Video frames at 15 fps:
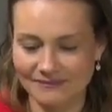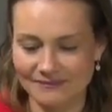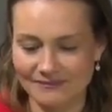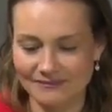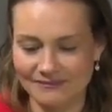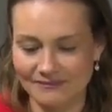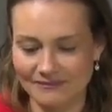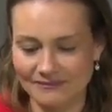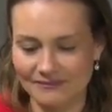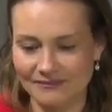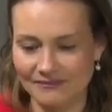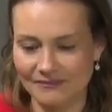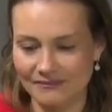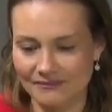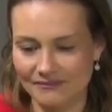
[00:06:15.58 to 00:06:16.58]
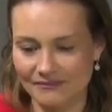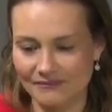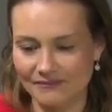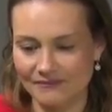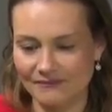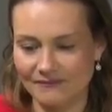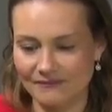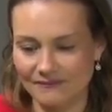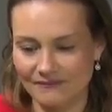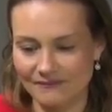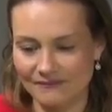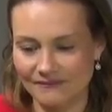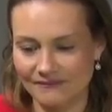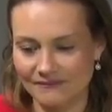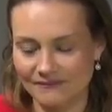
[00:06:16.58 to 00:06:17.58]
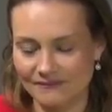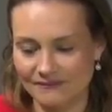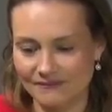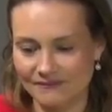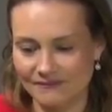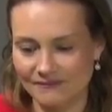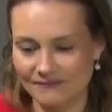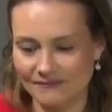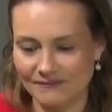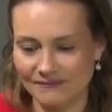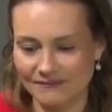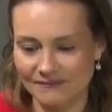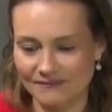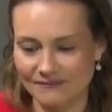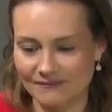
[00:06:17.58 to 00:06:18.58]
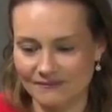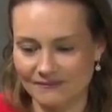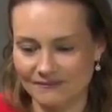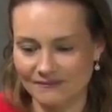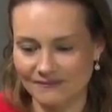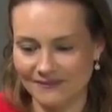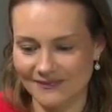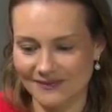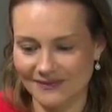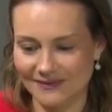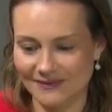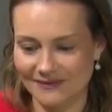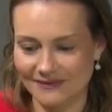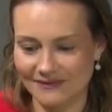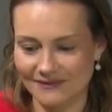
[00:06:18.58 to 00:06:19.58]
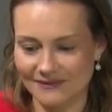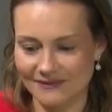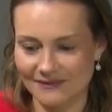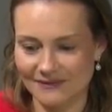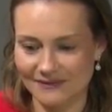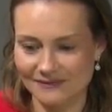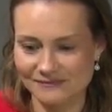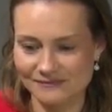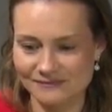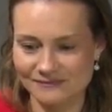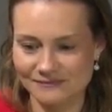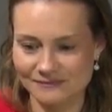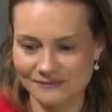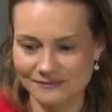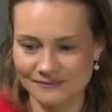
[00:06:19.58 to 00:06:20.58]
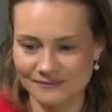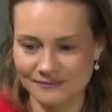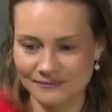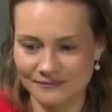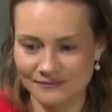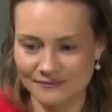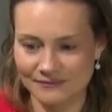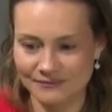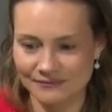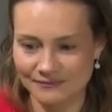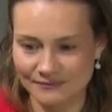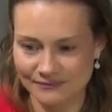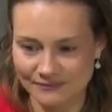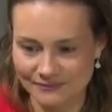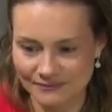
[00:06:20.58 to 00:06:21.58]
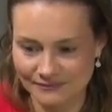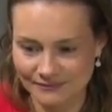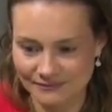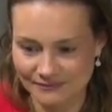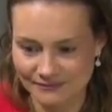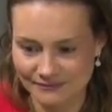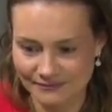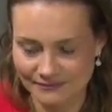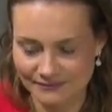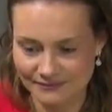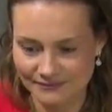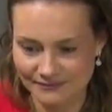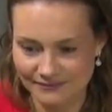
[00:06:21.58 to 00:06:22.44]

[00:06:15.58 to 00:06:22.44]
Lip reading: This person isn't speaking.